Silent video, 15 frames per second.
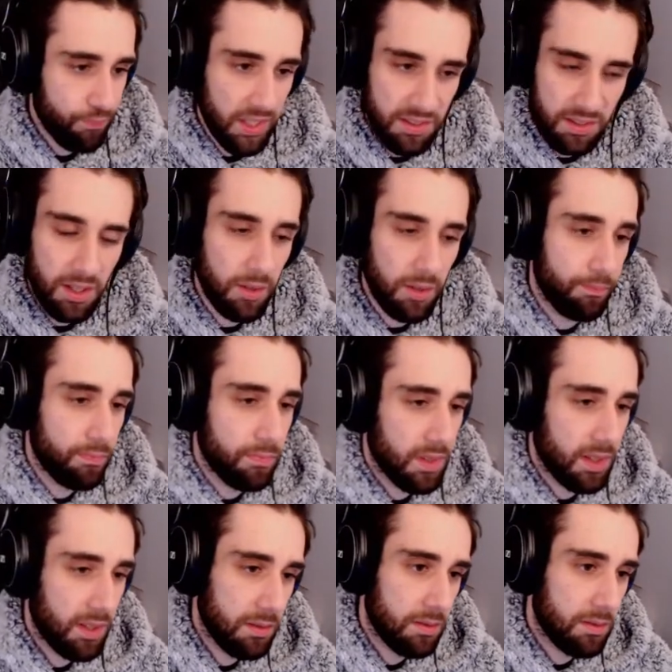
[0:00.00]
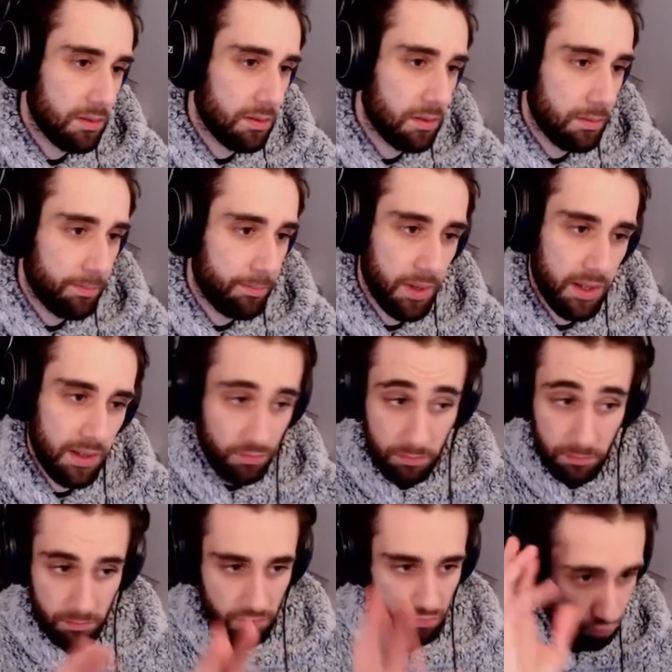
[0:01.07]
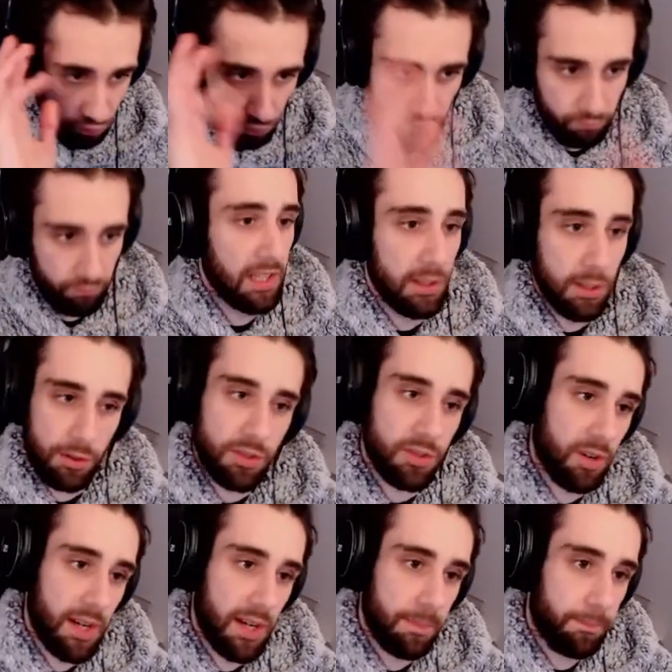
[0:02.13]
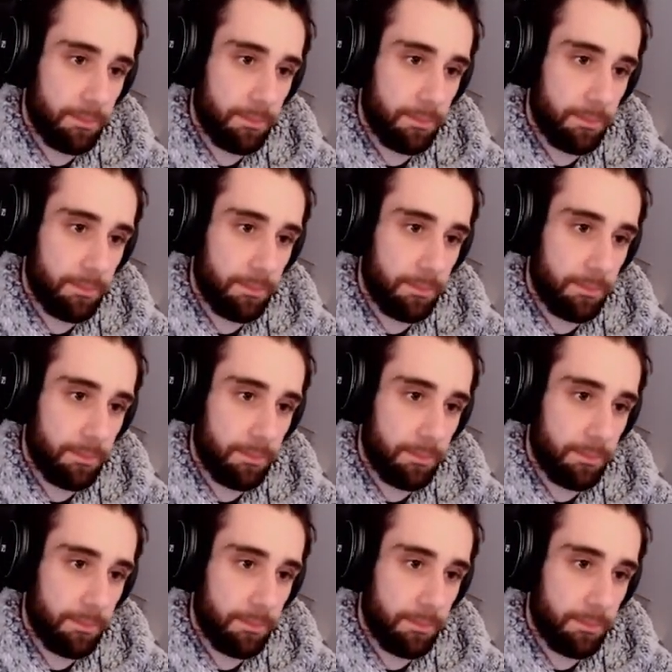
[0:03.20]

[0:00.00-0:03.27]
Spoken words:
I don't know, but it looks great.